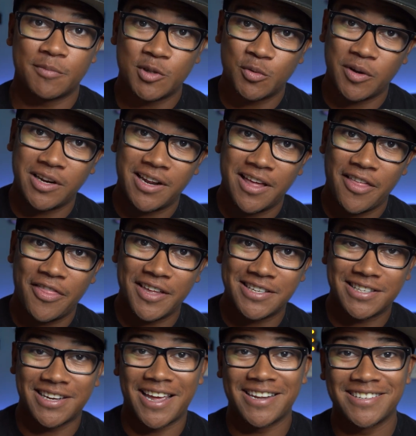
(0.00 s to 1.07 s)
between
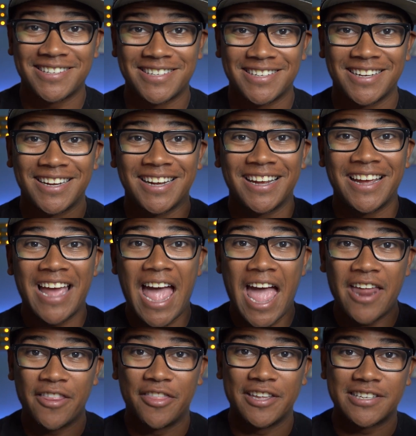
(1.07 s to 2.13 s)
this lens
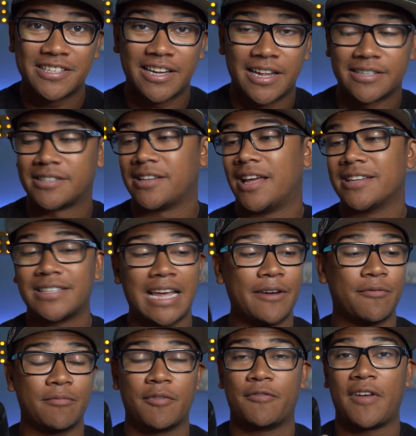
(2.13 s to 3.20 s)
and this lens?
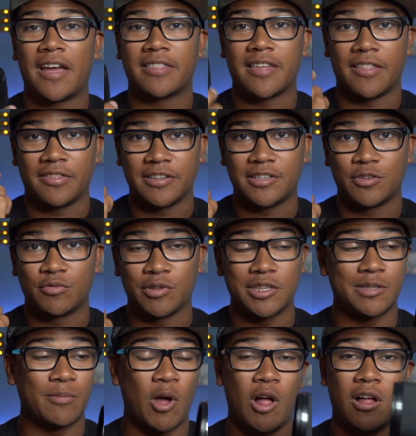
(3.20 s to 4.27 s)
Aside from the fact that this is really
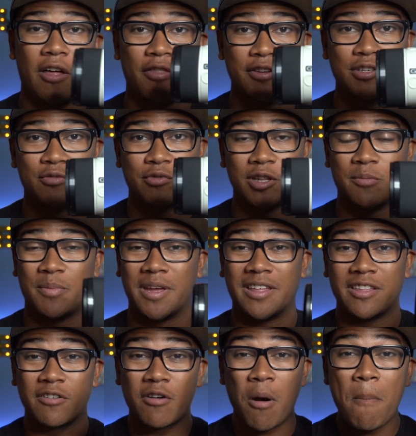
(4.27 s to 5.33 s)
small and this is really big,
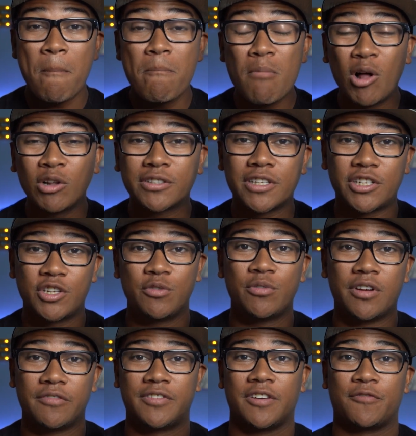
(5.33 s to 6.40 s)
there are a
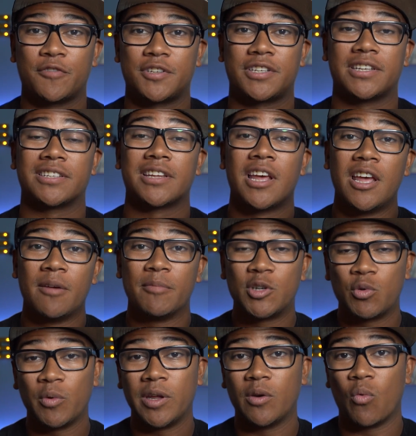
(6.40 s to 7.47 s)
multitude of differences
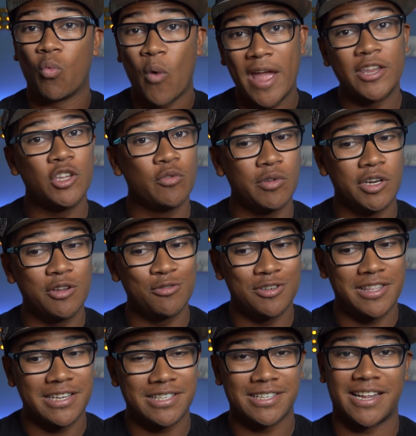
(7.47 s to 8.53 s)
between when you would use
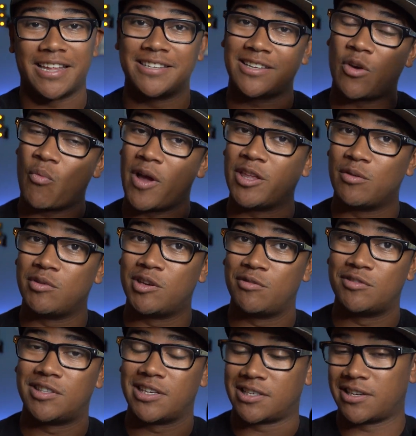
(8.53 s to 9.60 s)
this lens and when you would
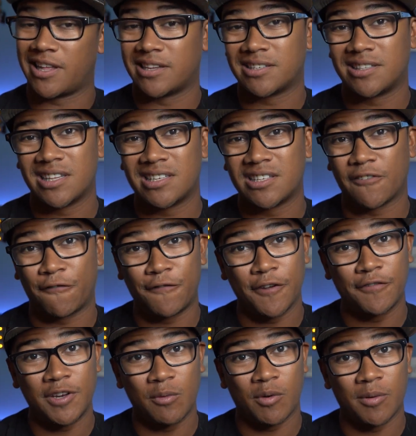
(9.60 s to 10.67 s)
use this lens. This is a
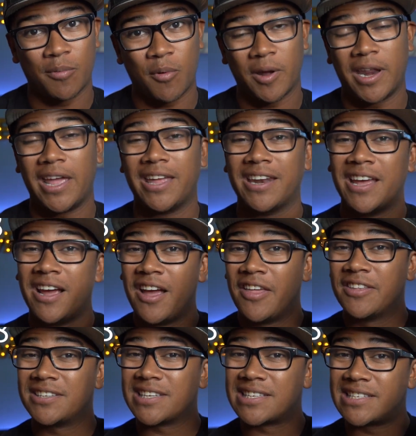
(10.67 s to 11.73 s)
51.8,
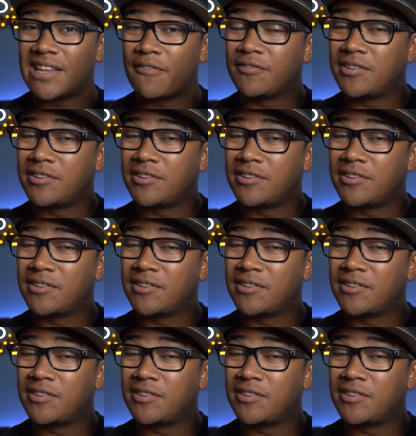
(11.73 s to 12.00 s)
this is a